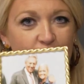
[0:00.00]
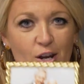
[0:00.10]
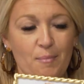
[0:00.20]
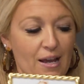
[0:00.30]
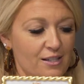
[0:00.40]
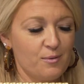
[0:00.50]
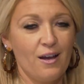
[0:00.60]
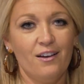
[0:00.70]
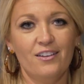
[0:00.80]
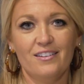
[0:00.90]
John
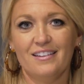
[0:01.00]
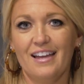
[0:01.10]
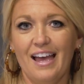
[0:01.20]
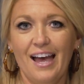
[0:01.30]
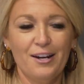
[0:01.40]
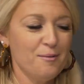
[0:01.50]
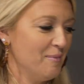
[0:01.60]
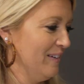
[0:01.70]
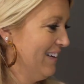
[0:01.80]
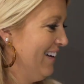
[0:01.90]
Maxwell, Adam,
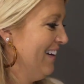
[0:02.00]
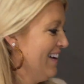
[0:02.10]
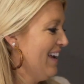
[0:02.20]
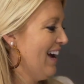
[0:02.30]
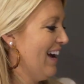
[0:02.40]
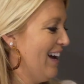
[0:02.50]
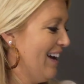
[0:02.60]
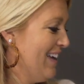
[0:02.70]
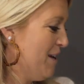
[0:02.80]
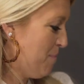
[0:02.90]

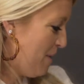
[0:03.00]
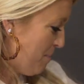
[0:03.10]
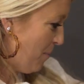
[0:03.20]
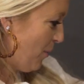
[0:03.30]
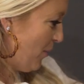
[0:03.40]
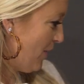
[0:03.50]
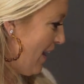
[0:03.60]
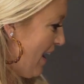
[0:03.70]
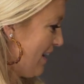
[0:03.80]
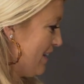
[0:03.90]
people
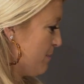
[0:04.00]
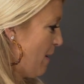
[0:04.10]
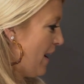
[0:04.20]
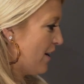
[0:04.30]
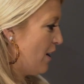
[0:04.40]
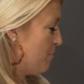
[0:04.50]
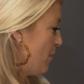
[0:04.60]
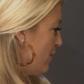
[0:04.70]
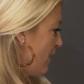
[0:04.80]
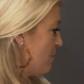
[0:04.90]
that inspire and
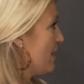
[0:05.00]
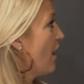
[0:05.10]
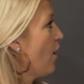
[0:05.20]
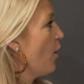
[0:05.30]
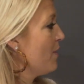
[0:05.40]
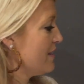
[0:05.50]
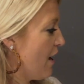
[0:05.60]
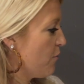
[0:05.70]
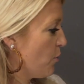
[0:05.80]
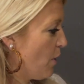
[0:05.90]
motivate me. I always
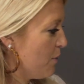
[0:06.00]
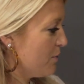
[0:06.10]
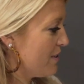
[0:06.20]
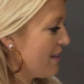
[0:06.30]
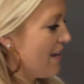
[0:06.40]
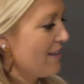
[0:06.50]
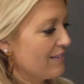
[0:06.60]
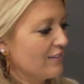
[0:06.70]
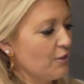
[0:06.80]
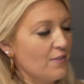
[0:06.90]
have quotes
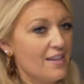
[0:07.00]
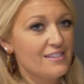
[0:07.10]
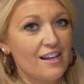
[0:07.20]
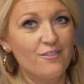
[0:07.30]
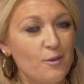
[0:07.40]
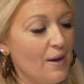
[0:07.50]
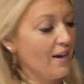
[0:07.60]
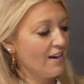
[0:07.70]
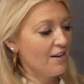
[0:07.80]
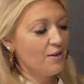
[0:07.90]
and little things
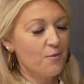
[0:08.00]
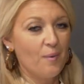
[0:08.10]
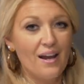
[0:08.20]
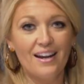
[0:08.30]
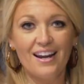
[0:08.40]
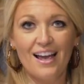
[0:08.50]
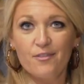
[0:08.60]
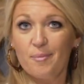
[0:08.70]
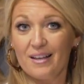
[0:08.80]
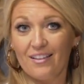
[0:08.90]
everywhere. Why not have
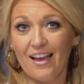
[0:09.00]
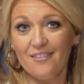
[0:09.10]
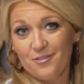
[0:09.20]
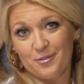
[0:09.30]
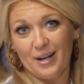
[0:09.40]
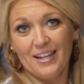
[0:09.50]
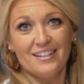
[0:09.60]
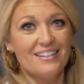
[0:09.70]
a big life, right?